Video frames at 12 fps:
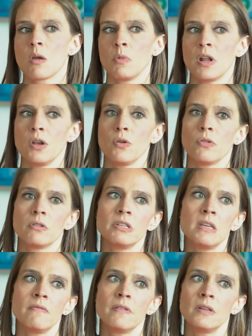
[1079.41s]
And I know
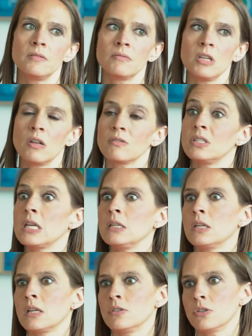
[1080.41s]
there's even you know
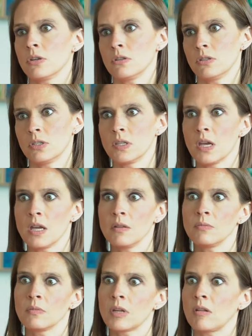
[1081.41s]
teenagers
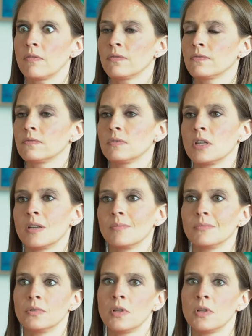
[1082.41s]
that might have um,